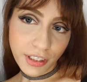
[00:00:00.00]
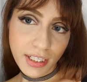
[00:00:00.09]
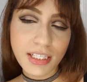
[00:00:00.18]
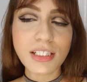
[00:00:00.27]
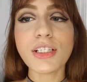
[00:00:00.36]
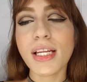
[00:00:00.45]

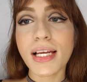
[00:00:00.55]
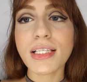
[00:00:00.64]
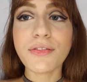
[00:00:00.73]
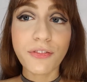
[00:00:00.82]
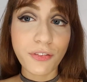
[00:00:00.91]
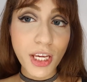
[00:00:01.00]
in today's
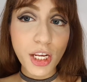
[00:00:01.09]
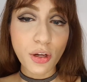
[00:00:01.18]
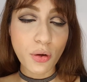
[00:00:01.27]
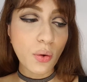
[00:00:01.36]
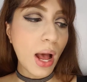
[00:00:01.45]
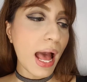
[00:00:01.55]

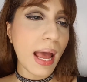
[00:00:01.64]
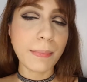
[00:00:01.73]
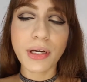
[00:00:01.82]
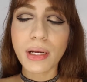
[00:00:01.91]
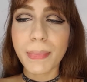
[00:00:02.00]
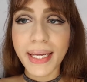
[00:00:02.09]
video, I'm
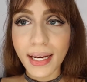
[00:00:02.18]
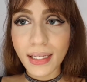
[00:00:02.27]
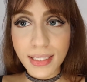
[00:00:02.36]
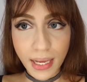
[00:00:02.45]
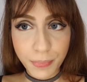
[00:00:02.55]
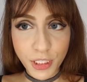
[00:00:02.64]
gonna make an
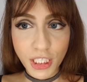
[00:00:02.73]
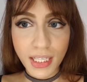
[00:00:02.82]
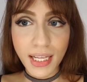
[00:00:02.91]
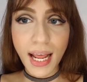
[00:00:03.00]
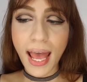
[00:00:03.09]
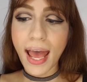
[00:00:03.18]

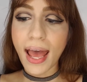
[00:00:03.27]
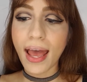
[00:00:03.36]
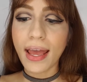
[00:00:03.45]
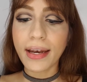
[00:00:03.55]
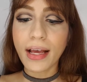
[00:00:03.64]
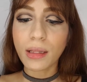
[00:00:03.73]
exception,
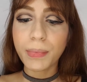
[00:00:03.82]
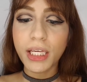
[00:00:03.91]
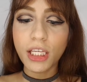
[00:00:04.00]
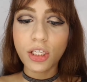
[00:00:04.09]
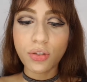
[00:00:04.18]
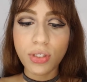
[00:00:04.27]
and I'll be
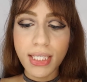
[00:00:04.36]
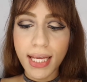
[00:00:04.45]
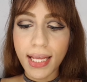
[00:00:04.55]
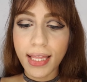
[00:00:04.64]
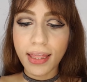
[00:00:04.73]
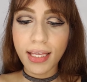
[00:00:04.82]

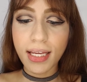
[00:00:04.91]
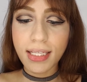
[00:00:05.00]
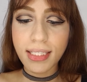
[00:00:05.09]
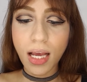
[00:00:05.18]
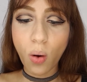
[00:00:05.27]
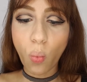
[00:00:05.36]
using this
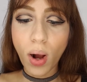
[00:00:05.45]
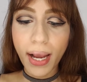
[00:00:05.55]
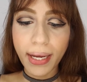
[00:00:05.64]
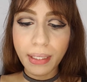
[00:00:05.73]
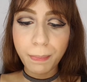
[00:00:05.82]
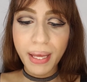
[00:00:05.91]

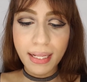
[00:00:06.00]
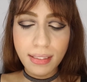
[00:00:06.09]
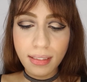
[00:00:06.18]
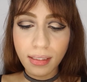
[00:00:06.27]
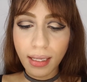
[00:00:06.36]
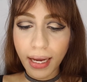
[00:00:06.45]
white
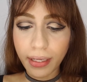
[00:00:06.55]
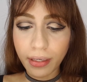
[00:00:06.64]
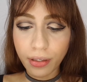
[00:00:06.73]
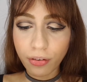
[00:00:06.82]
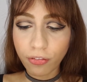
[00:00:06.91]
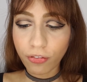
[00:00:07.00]
pencil
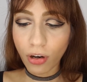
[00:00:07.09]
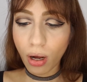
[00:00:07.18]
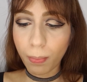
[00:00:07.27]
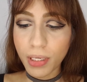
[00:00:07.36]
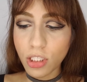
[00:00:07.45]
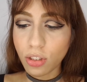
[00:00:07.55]
liner
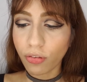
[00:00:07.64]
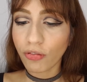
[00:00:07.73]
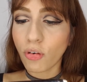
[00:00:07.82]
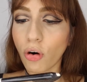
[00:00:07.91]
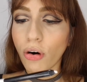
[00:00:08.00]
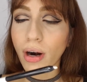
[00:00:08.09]
from
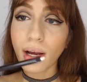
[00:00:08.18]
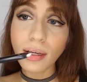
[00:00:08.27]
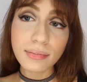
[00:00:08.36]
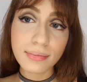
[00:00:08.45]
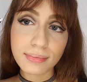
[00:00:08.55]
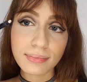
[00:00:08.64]
Sephora,
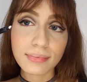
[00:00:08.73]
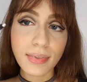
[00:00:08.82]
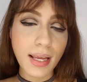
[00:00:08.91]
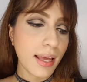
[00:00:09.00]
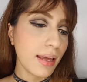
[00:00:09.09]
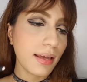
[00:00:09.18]

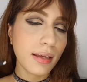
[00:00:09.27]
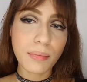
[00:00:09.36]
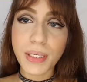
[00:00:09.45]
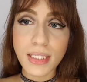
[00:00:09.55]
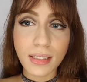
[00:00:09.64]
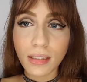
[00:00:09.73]
and
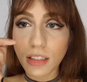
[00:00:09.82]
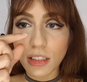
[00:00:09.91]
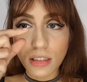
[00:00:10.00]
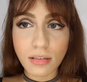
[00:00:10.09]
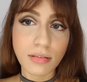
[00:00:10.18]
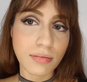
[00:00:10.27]
basically
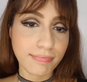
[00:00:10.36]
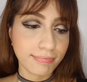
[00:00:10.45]
just